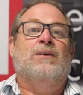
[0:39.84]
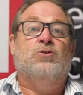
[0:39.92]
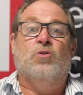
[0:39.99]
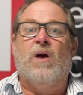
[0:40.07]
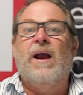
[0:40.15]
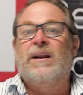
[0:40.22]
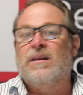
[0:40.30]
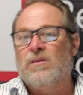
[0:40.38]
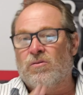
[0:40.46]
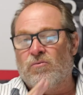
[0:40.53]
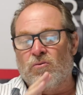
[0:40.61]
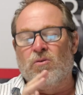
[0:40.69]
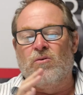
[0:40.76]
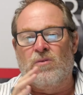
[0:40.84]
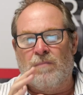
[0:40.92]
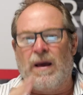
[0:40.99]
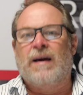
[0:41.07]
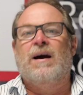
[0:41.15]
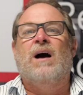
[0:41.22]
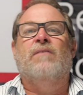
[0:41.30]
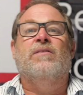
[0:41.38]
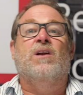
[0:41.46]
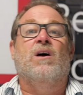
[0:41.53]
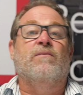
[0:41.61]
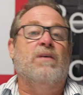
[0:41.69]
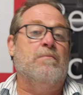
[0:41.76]
trading through the back half of
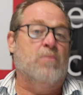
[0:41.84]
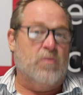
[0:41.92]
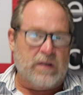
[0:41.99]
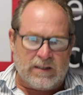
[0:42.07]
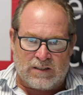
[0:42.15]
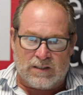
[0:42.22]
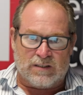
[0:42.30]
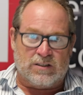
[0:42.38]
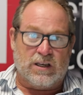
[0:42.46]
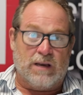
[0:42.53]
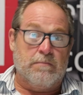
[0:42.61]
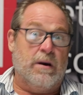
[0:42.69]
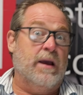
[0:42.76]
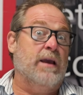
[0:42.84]
November and into December.